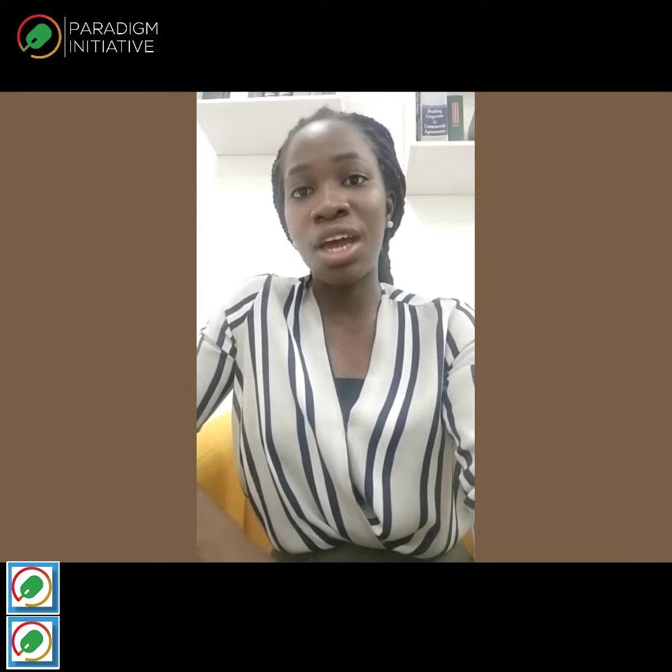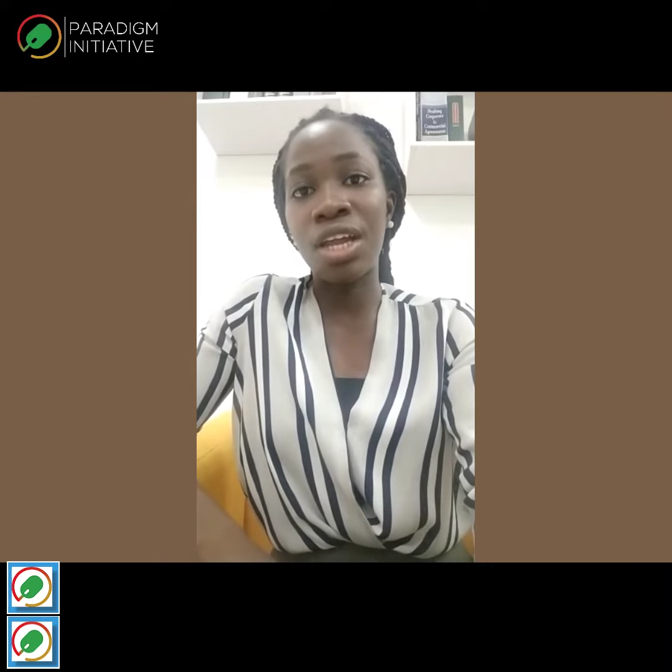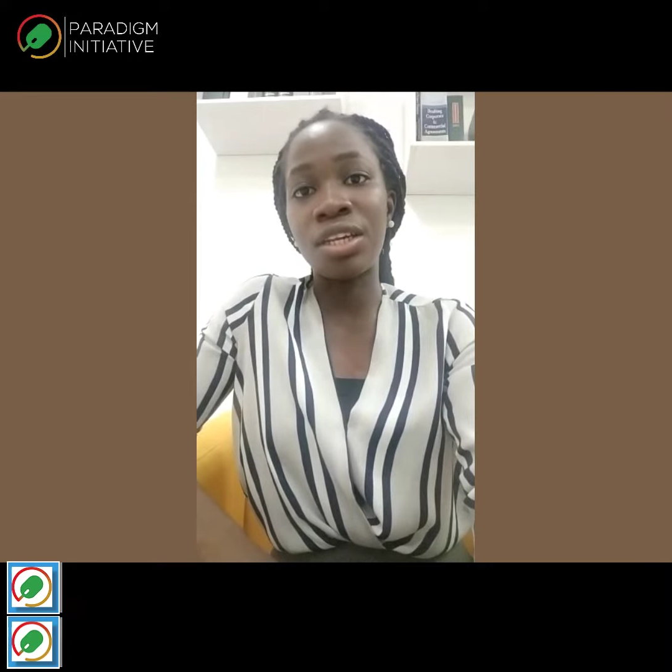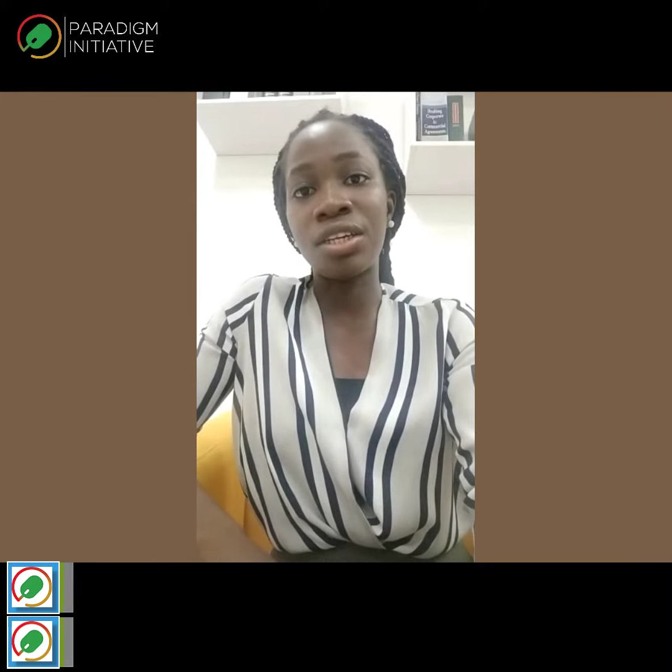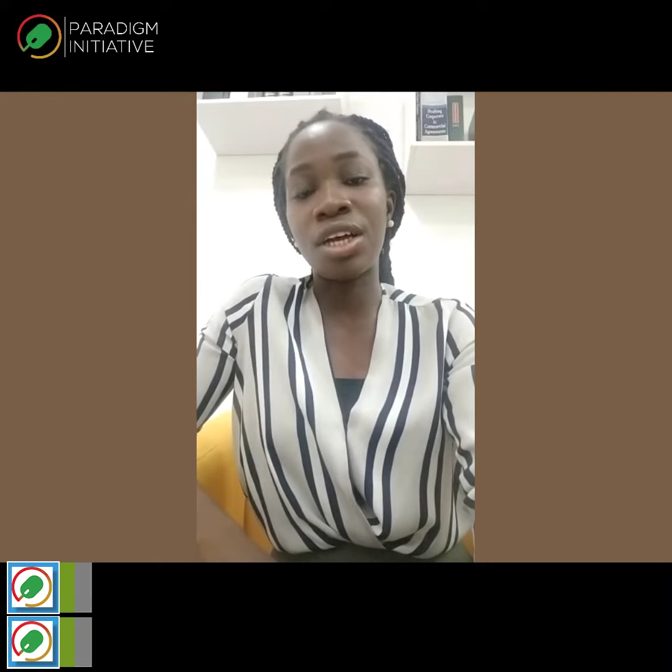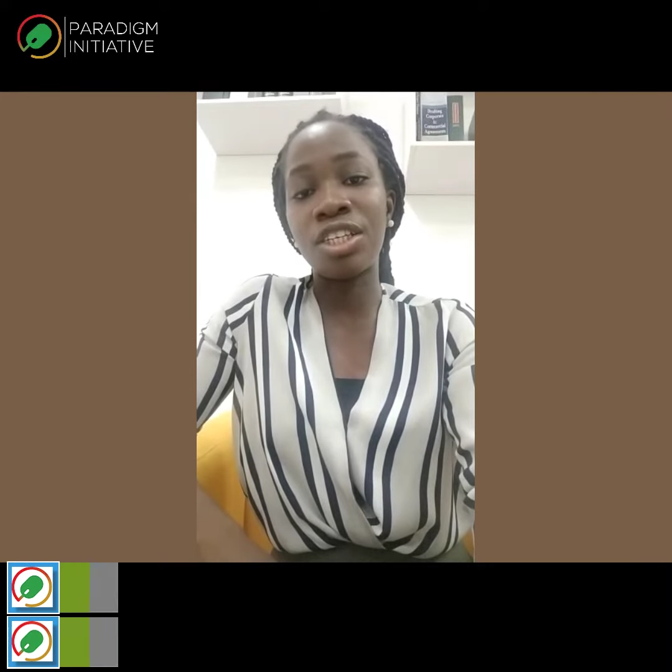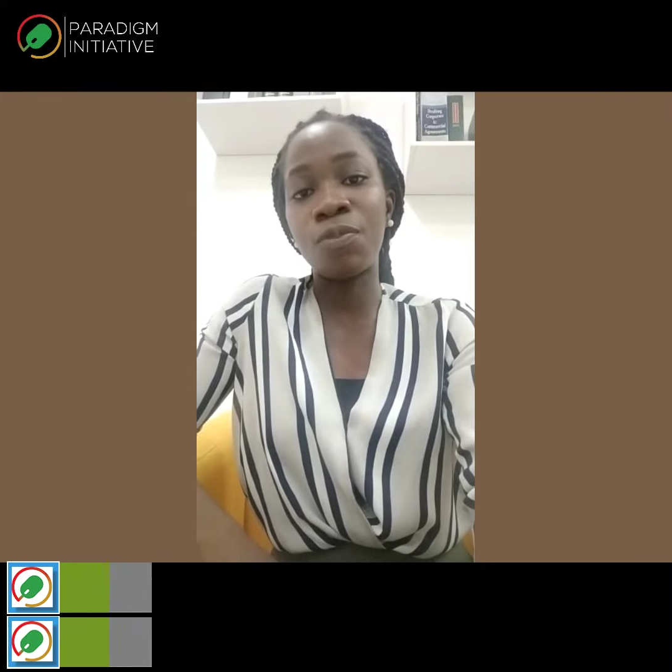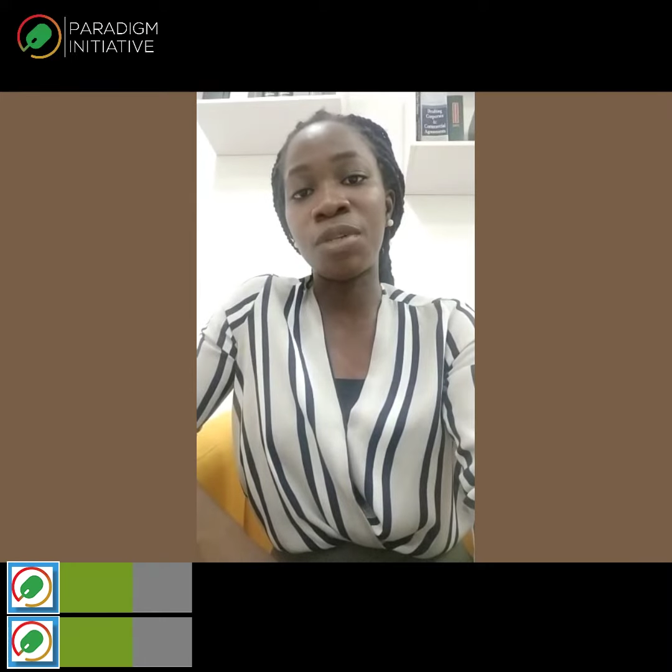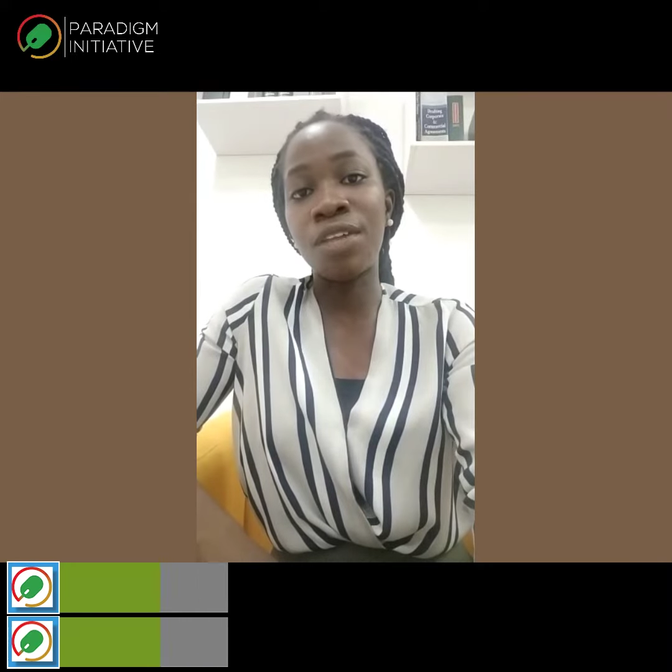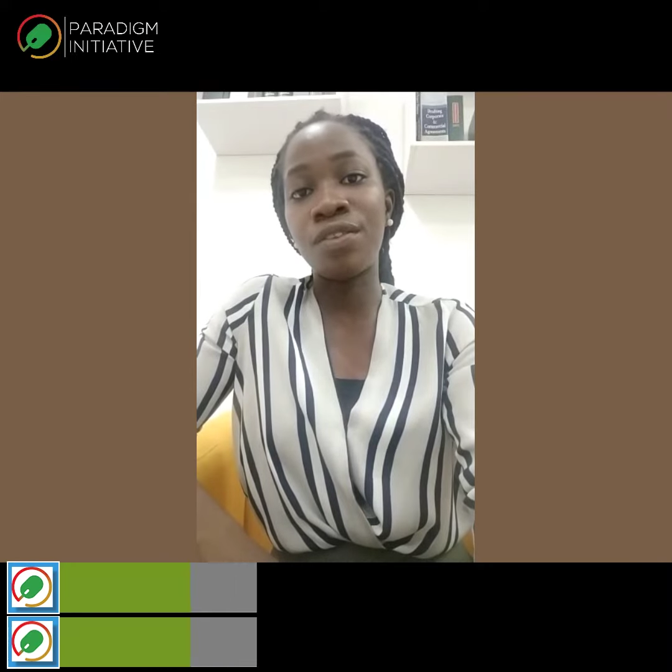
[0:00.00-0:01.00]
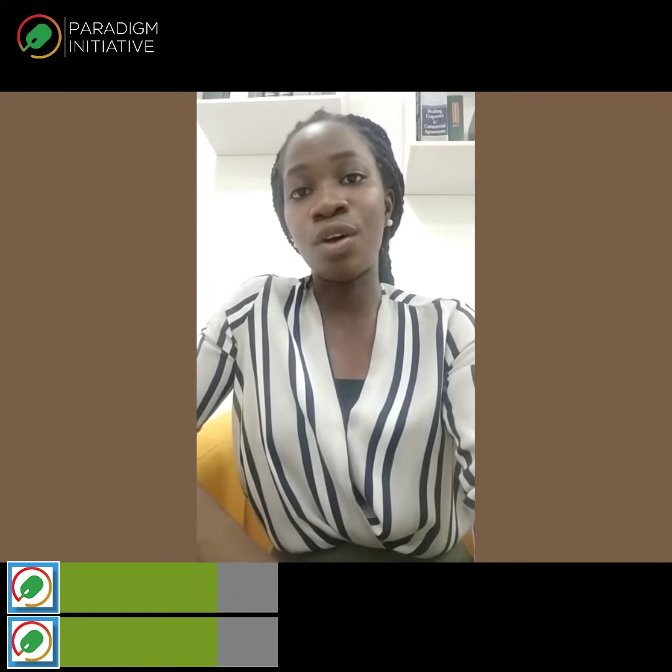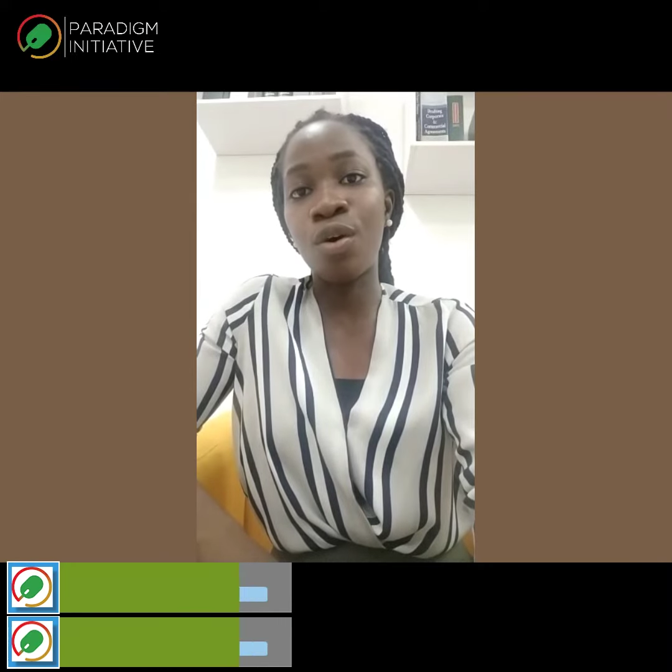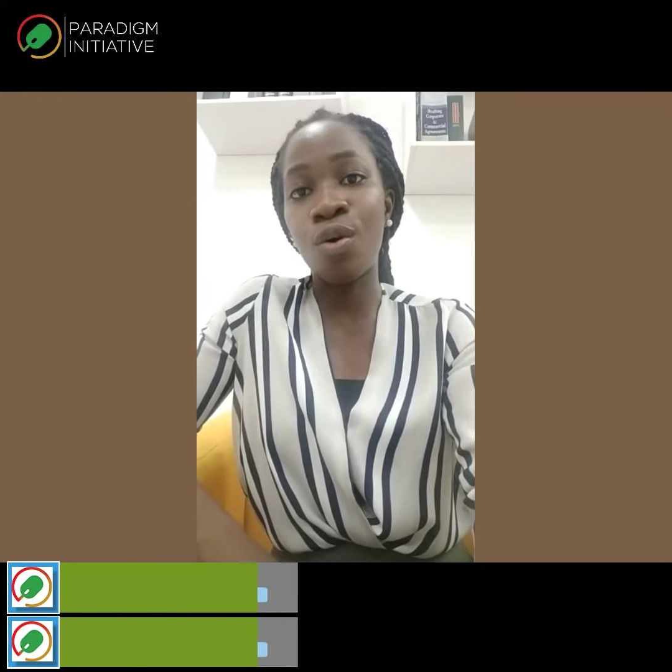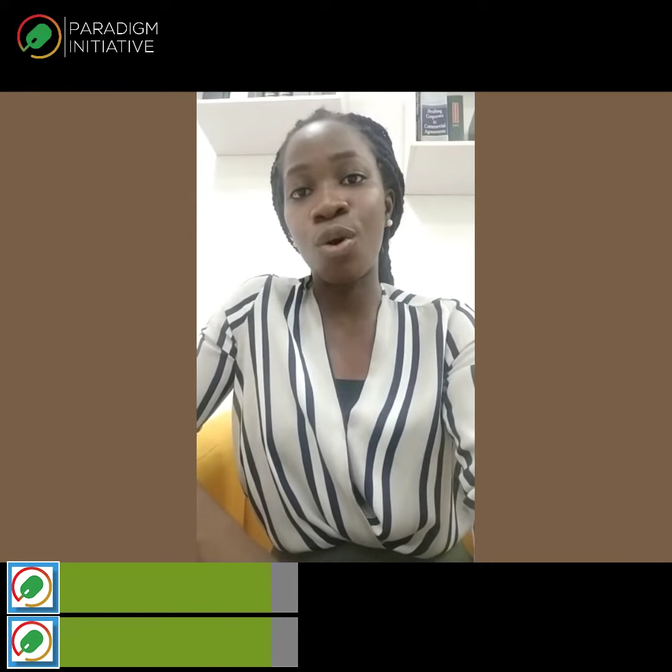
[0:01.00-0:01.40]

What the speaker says: and has been at the core